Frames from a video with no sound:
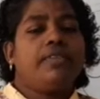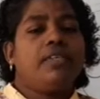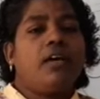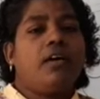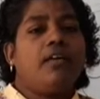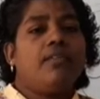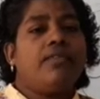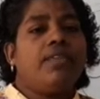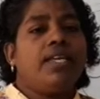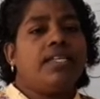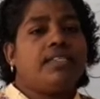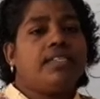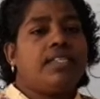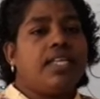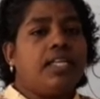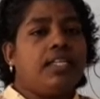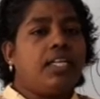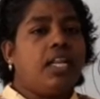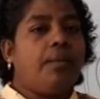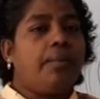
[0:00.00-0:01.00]
of the
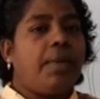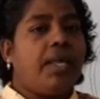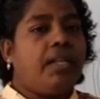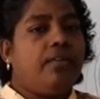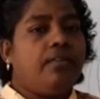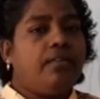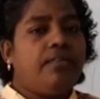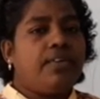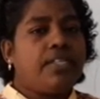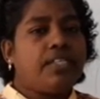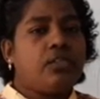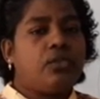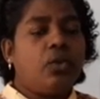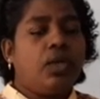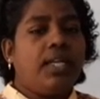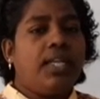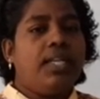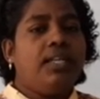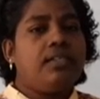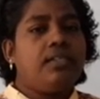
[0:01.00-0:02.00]
settlement. First
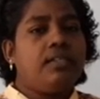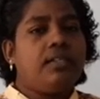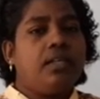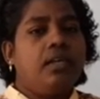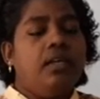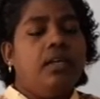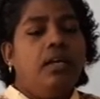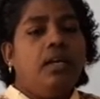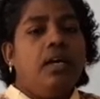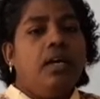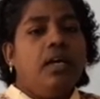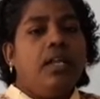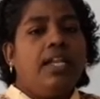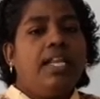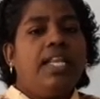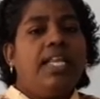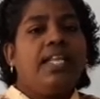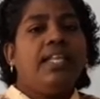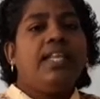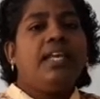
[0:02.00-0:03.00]
one is
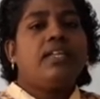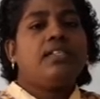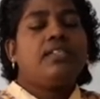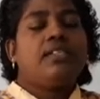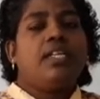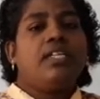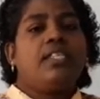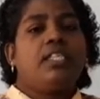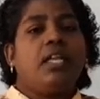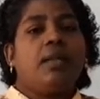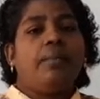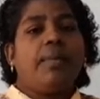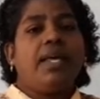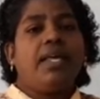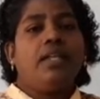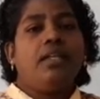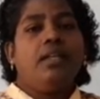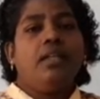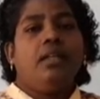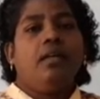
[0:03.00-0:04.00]
linear
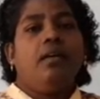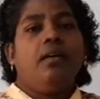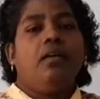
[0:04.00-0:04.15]
settlement